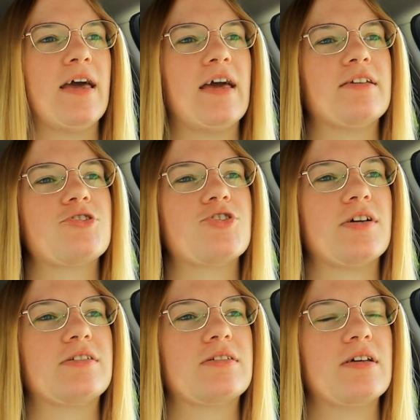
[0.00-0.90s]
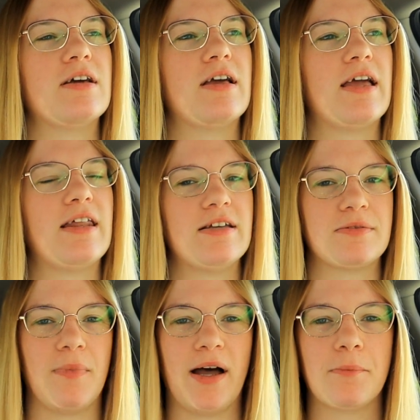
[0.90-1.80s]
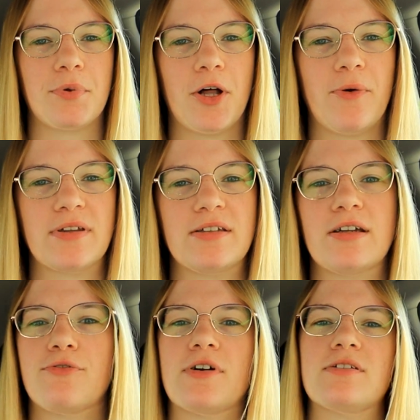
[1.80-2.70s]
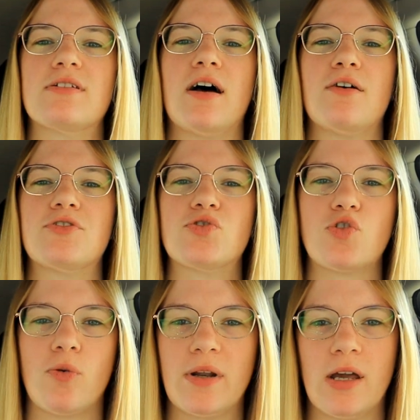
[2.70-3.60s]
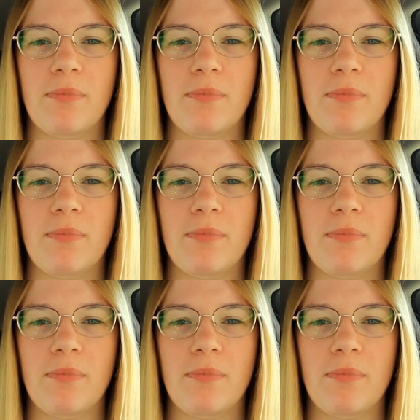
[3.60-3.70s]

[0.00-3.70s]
It is mind-blowing, the difference of so many